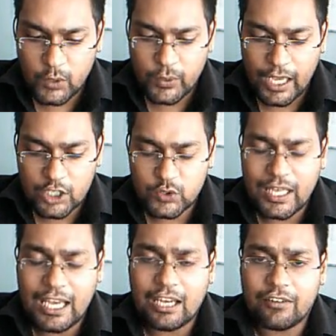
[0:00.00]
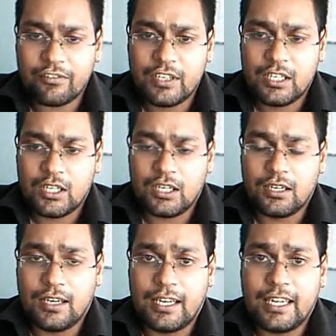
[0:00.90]
and we actually have
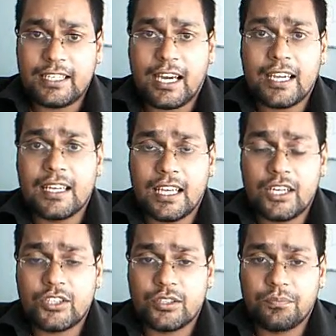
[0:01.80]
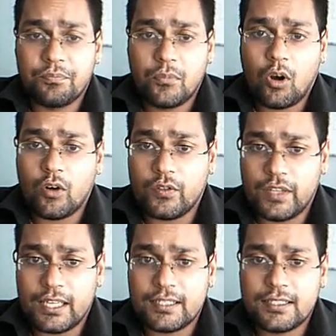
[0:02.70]
an entire lecture
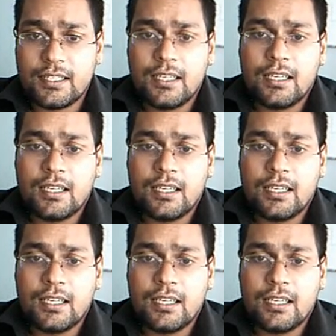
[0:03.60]
on that.